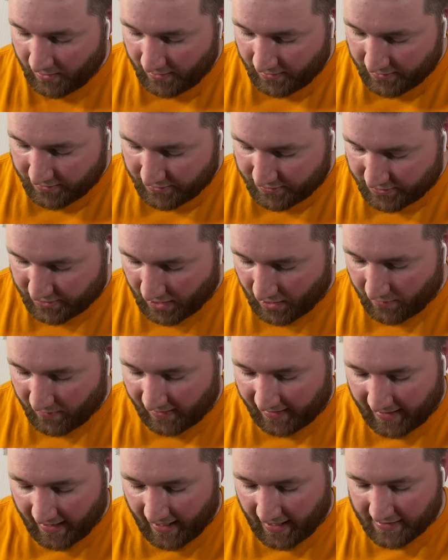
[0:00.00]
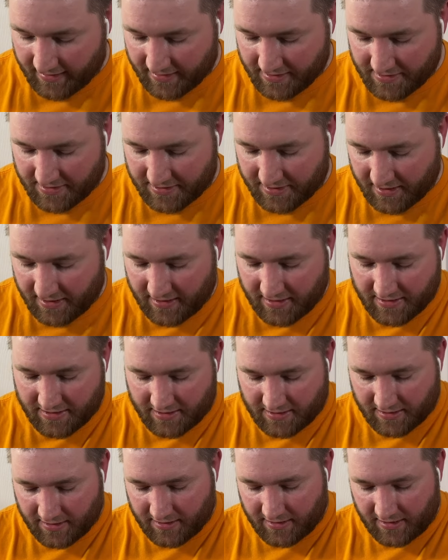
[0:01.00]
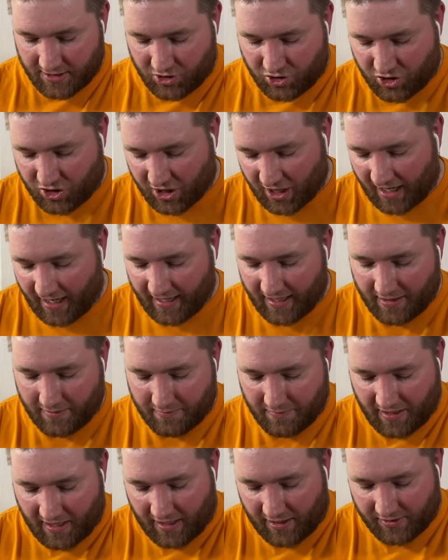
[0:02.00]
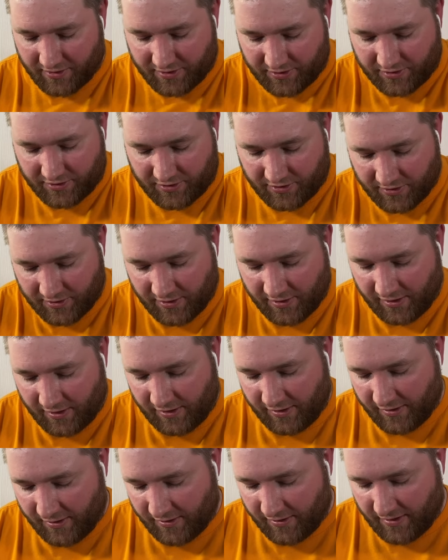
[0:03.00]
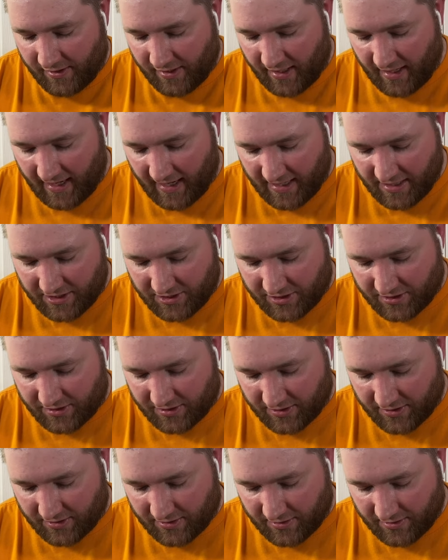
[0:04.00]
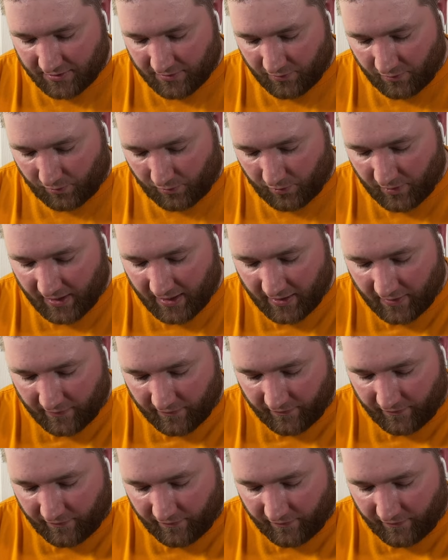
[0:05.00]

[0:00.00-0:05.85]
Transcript: So again, this is the Giantmouse Ace Riv